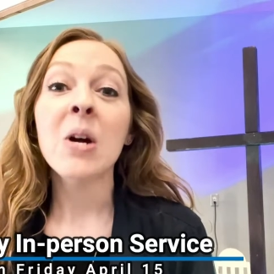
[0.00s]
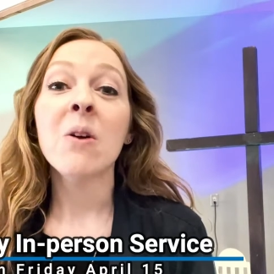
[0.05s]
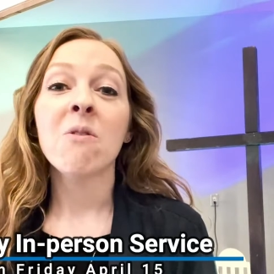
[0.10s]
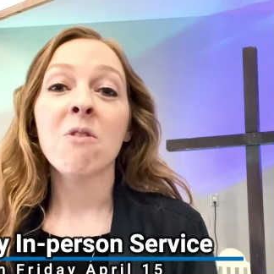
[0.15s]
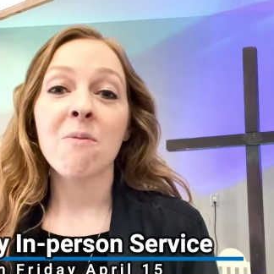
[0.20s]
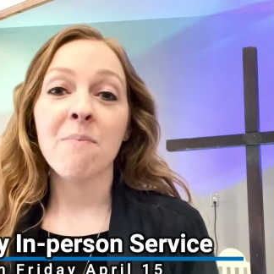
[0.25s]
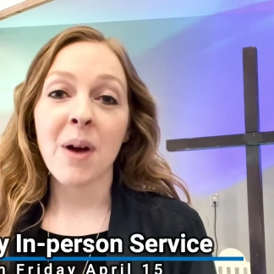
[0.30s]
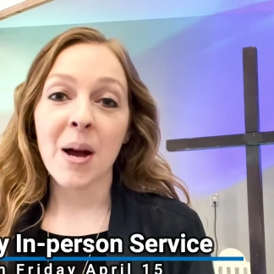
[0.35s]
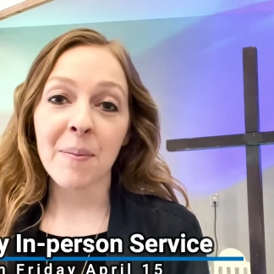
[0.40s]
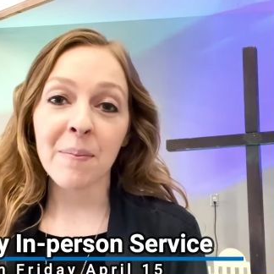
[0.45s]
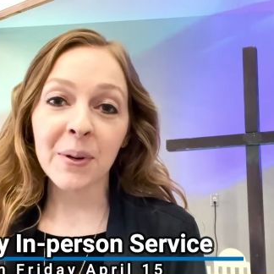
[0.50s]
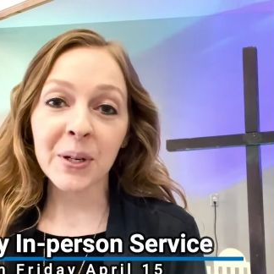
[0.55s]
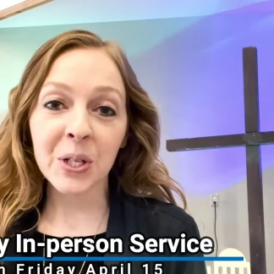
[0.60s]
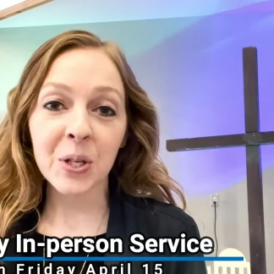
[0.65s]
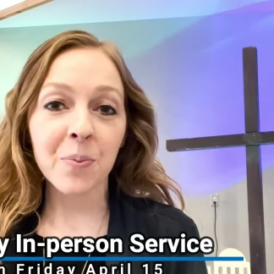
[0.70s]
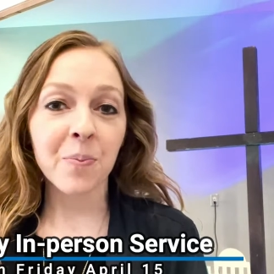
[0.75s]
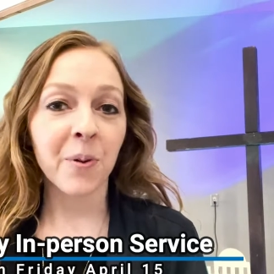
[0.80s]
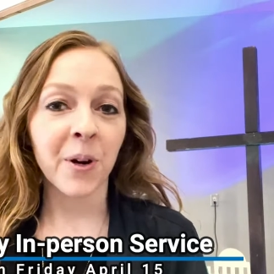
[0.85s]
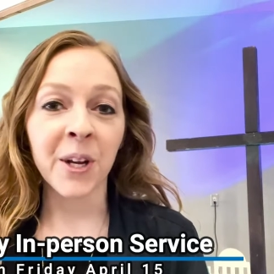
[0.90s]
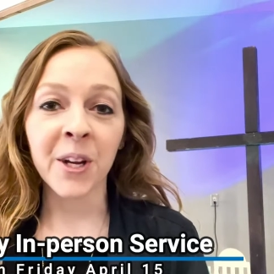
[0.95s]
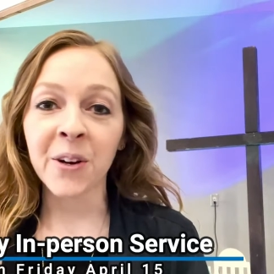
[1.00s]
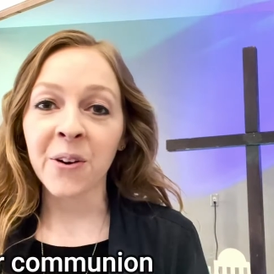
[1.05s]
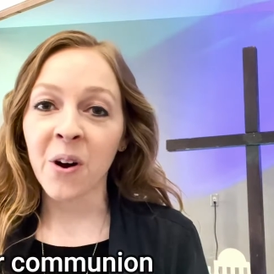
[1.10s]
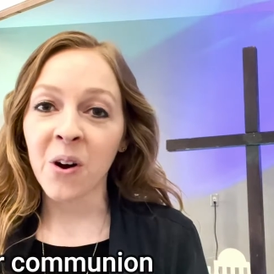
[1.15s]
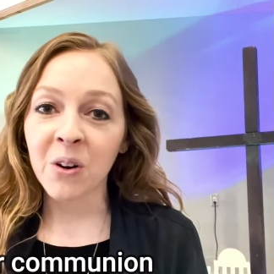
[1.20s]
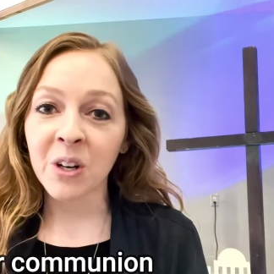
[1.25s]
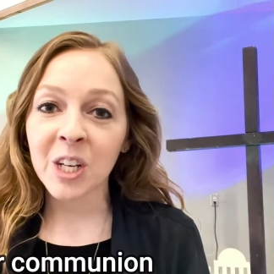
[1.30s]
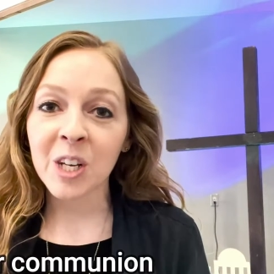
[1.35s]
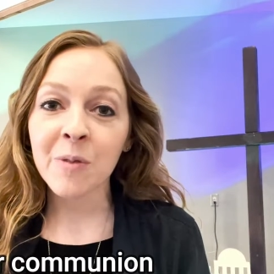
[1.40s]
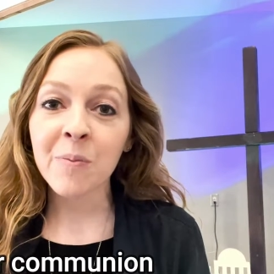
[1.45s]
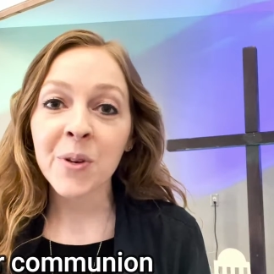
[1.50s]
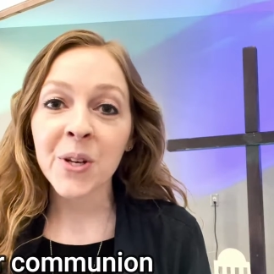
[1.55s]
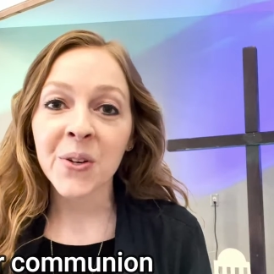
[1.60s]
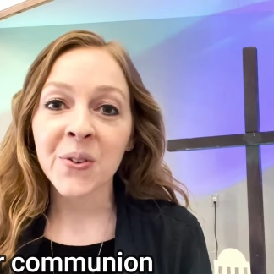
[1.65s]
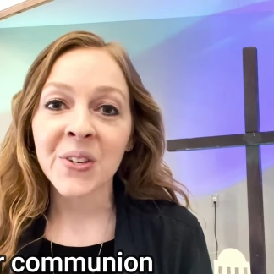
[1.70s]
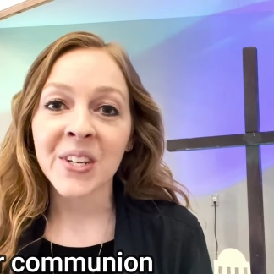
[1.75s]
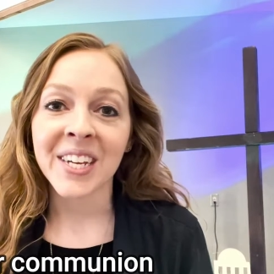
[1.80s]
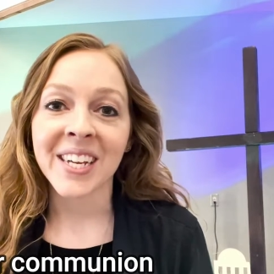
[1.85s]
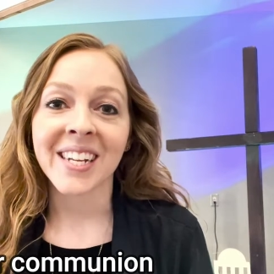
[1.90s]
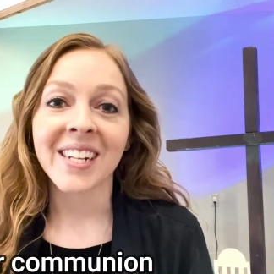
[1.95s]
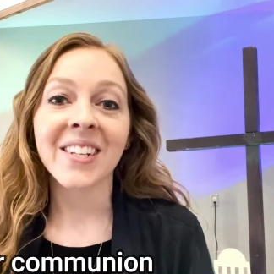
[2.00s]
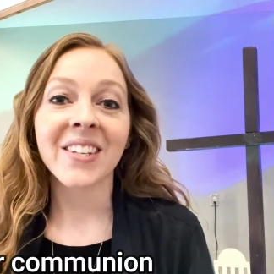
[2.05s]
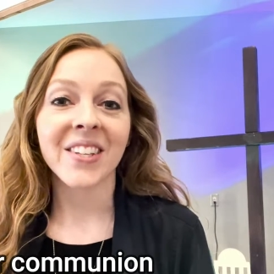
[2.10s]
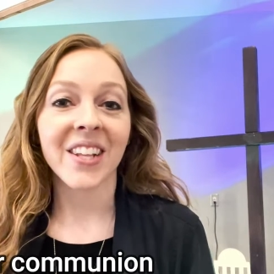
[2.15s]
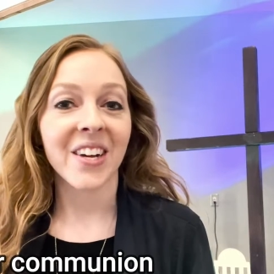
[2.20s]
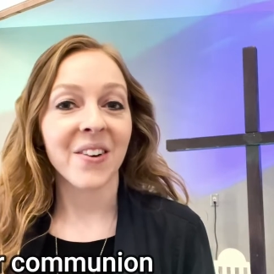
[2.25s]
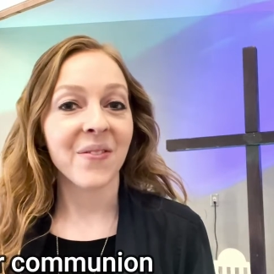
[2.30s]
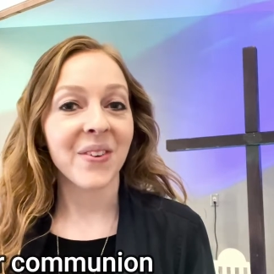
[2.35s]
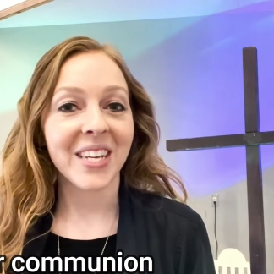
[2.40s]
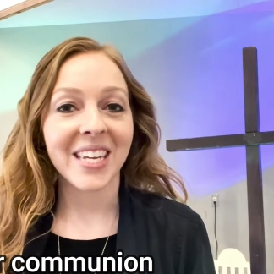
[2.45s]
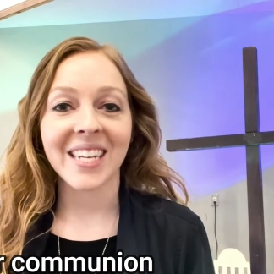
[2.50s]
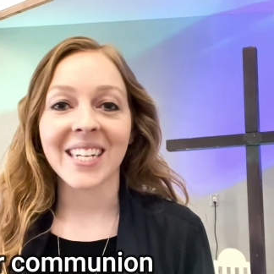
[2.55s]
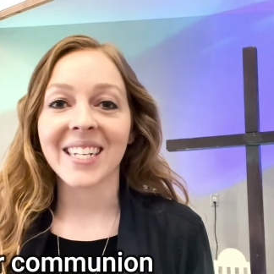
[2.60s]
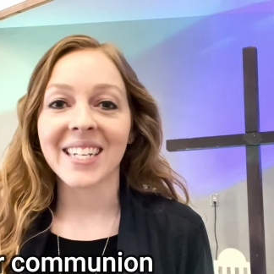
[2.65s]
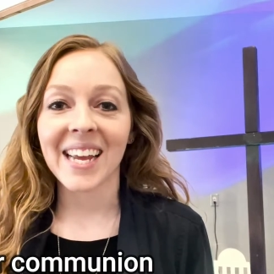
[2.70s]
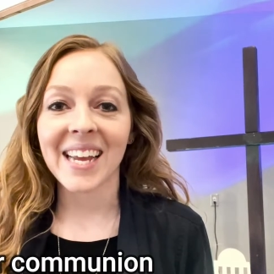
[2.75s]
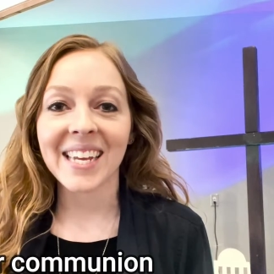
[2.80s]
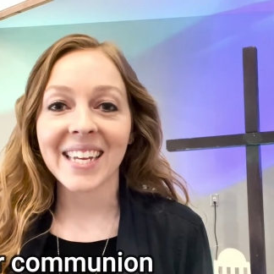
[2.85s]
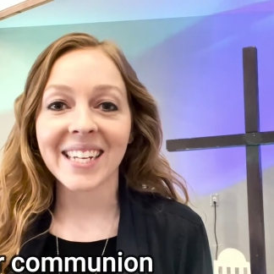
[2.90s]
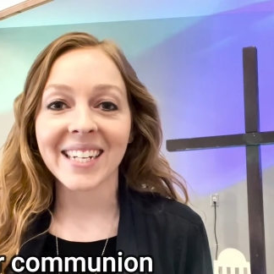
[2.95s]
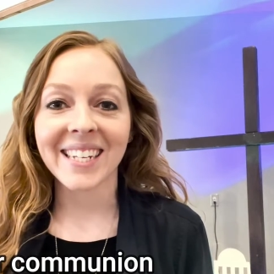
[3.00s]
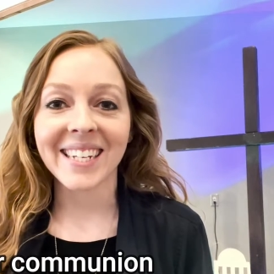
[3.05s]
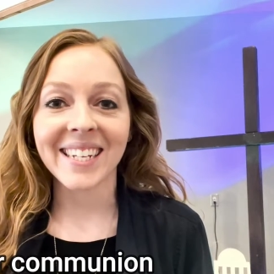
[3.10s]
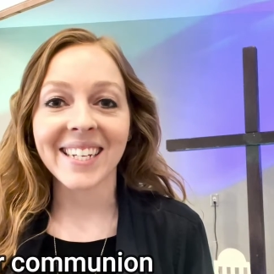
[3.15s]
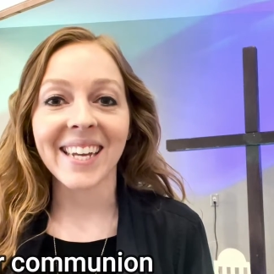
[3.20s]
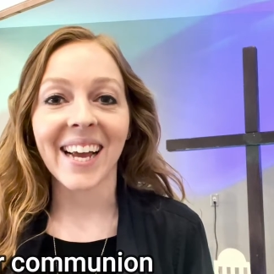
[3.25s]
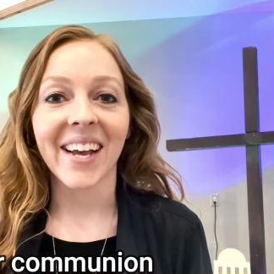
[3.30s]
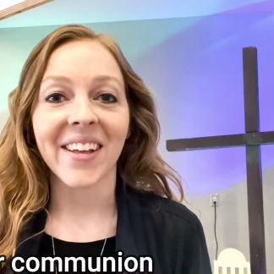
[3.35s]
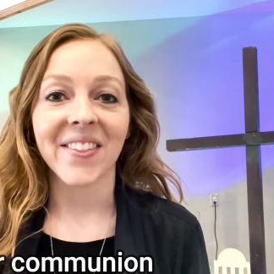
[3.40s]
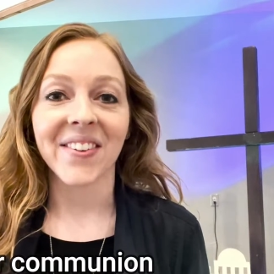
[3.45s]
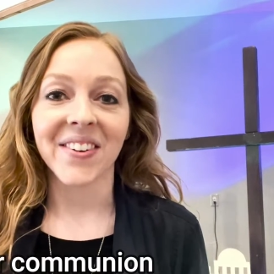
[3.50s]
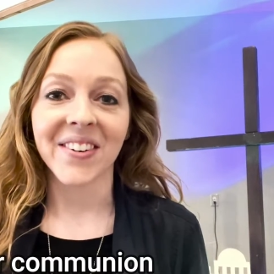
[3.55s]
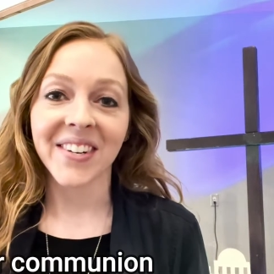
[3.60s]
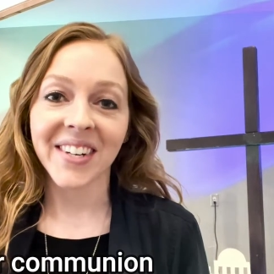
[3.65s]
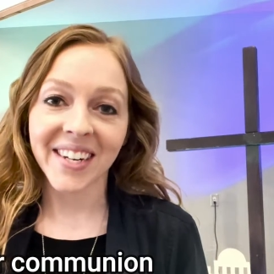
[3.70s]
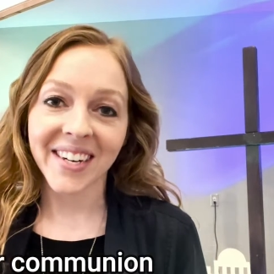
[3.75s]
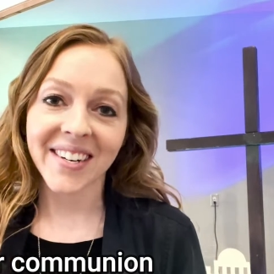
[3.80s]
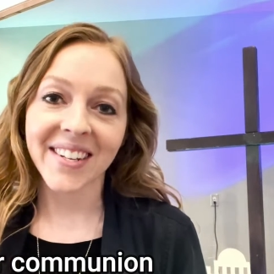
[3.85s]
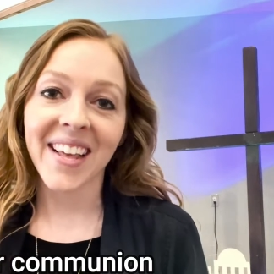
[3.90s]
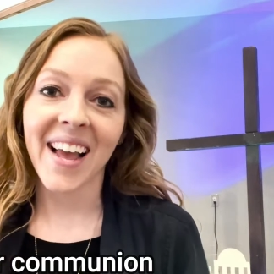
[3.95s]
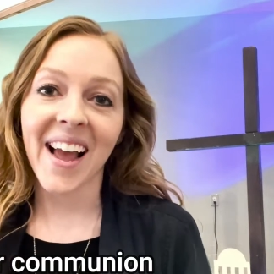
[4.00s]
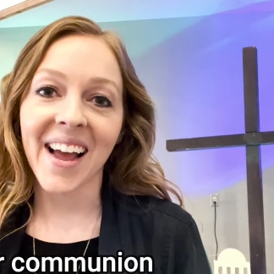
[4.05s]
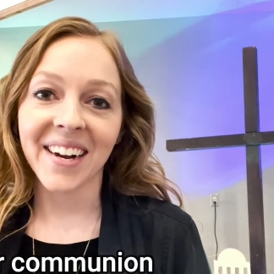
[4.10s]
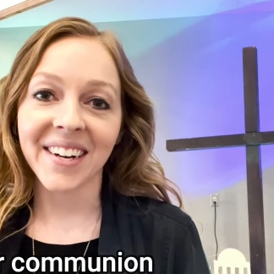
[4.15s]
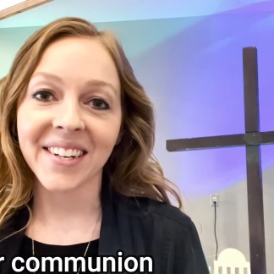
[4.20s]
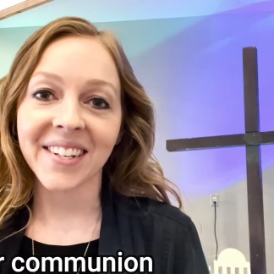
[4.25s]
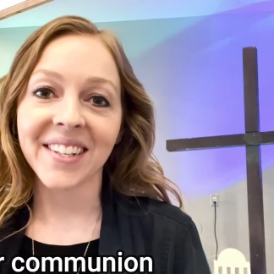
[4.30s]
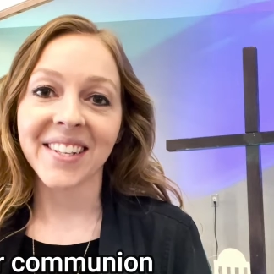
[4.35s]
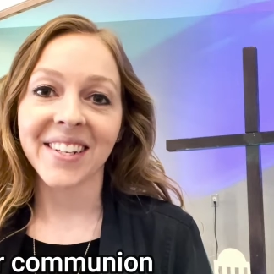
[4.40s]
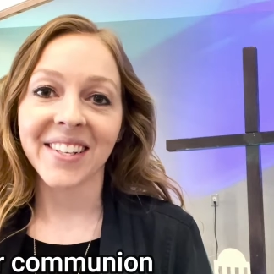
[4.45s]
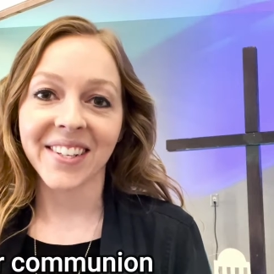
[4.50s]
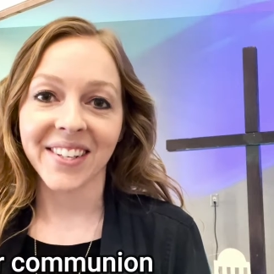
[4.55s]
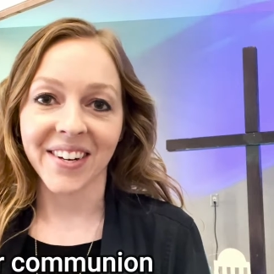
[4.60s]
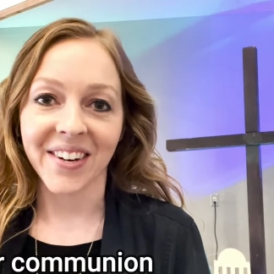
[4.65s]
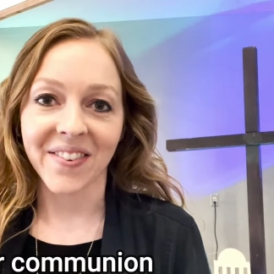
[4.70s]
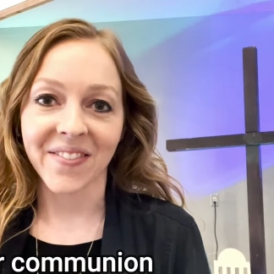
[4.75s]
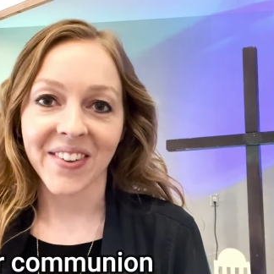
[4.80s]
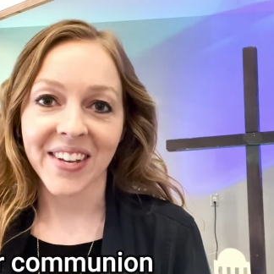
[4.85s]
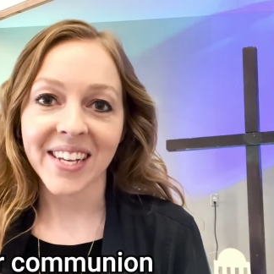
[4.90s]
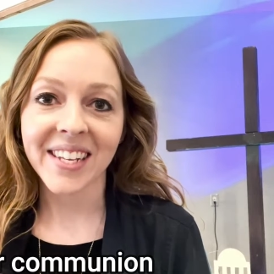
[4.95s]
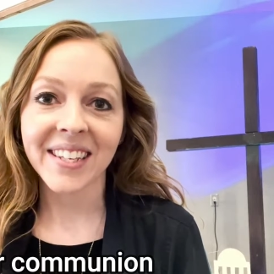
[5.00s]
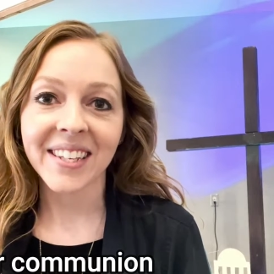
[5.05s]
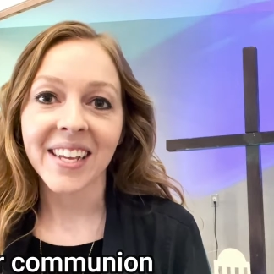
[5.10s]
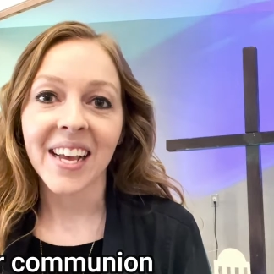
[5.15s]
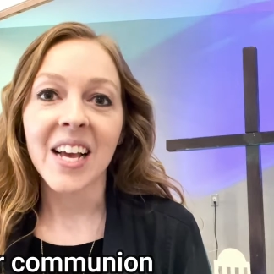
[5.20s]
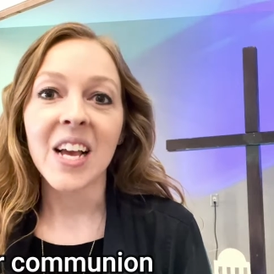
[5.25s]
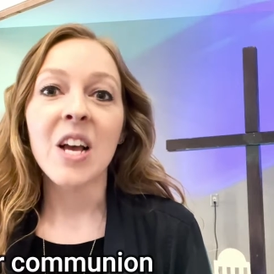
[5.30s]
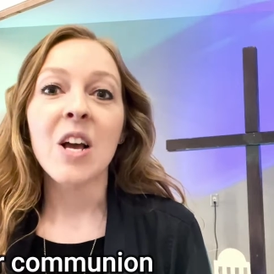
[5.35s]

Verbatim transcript: Remember to bring your own communion so that we can take it together near the end of the service.